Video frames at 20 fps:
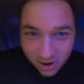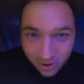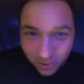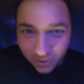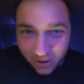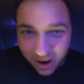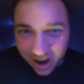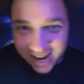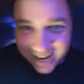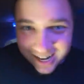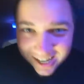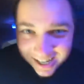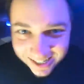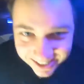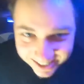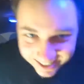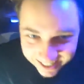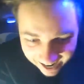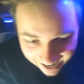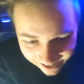Right
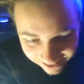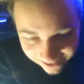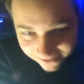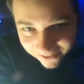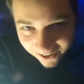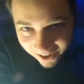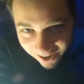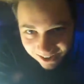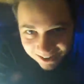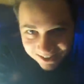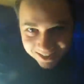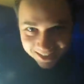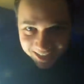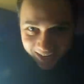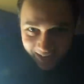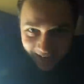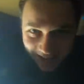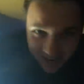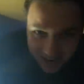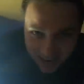inside the vault.
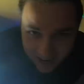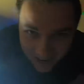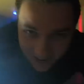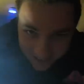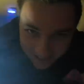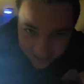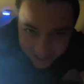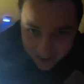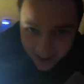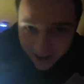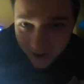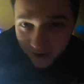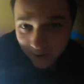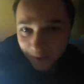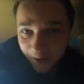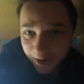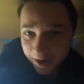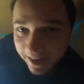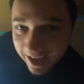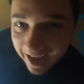And there,
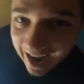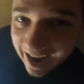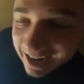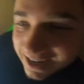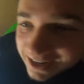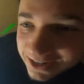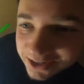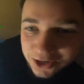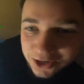we're in the hacking